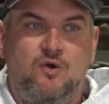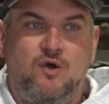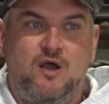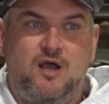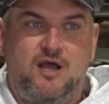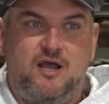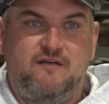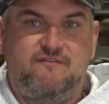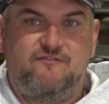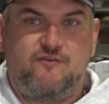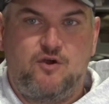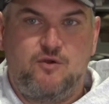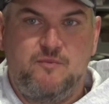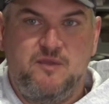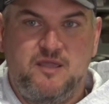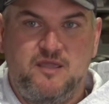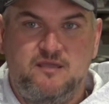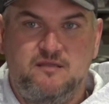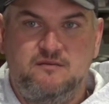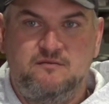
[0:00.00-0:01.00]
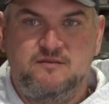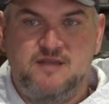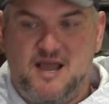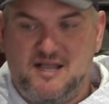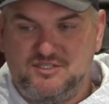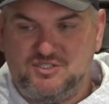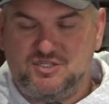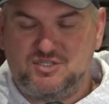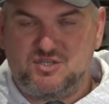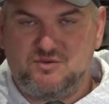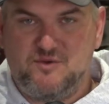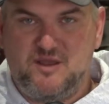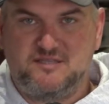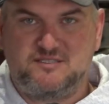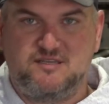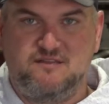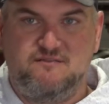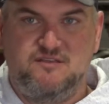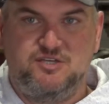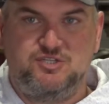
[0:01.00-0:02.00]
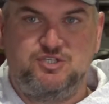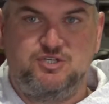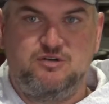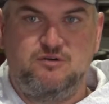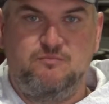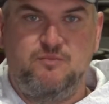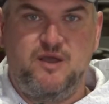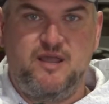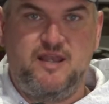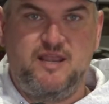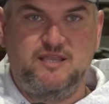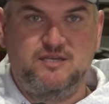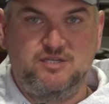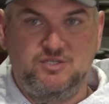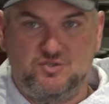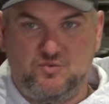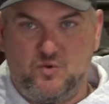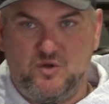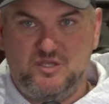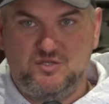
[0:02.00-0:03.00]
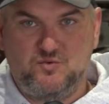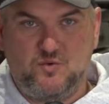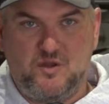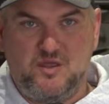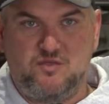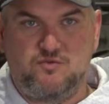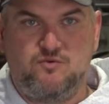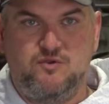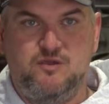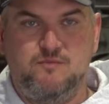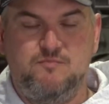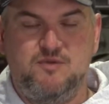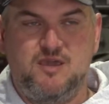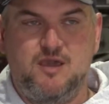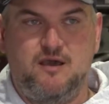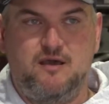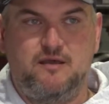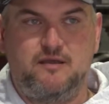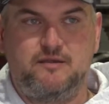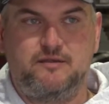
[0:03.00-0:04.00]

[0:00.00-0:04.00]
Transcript: uh, farming, not just the rest of this year, but into 2023 and beyond.